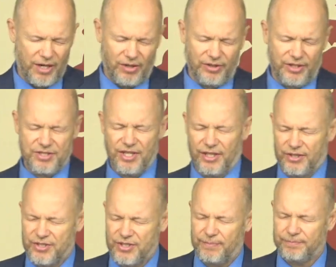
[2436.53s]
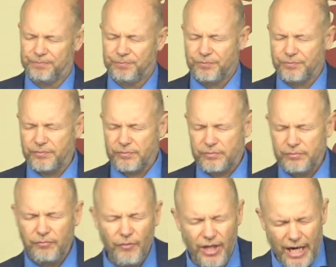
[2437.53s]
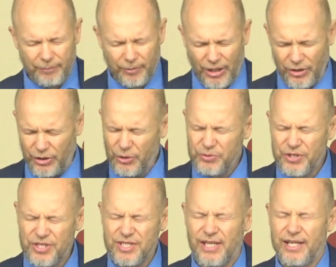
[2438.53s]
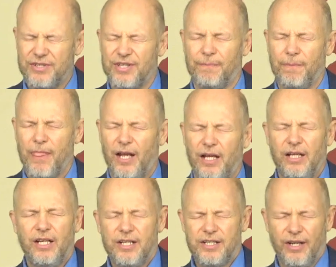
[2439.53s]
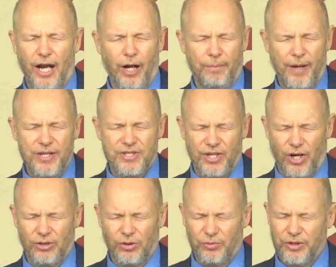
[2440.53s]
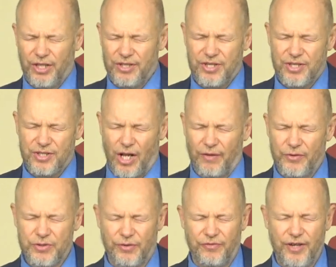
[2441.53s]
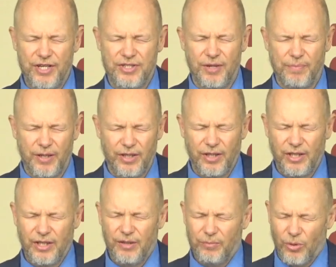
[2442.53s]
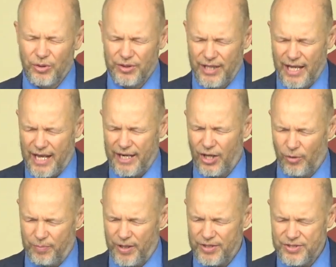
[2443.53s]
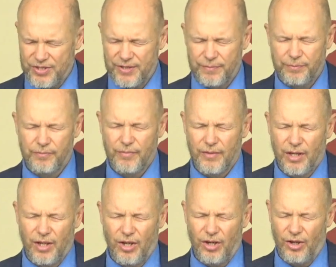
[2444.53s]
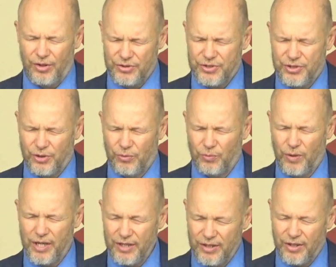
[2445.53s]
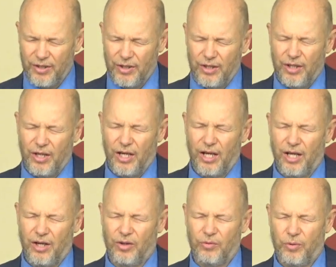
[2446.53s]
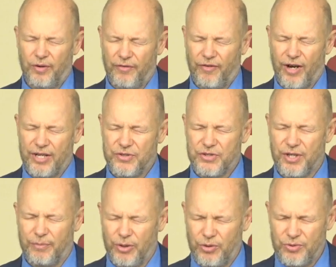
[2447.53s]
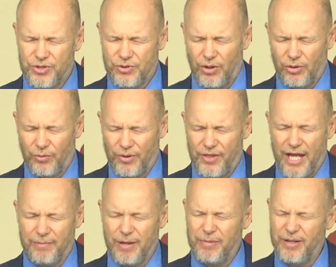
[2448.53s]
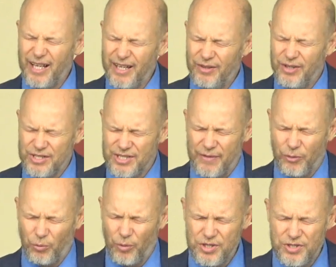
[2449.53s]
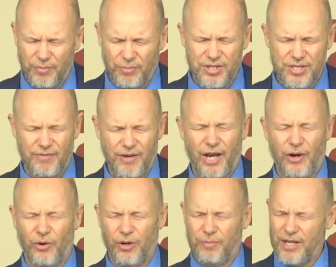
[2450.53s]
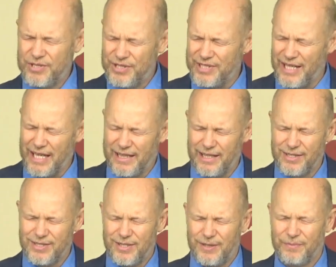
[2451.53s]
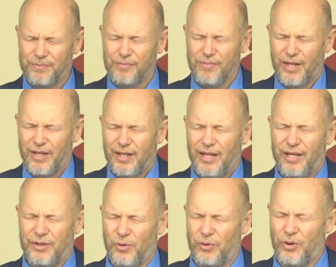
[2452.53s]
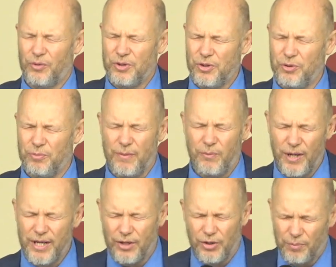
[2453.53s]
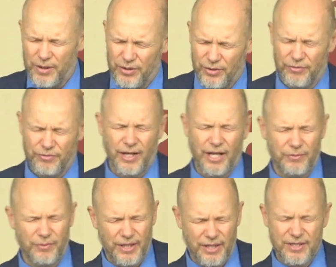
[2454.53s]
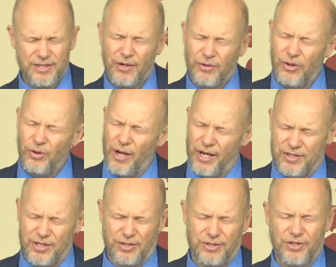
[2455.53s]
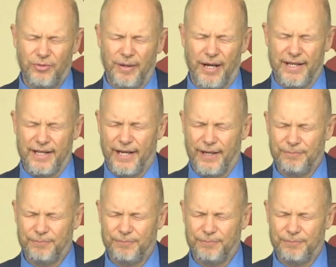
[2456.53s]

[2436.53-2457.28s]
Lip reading: all these things. And I pray you use this lesson to either help us in our loneliness, because all of us will face it, but more than that, help us also when you find someone who's struggling with that, and maybe not doesn't have the wisdom because they've not heard a message like this and don't know you. Maybe we could go be their friend because they don't know how to talk to you about it yet.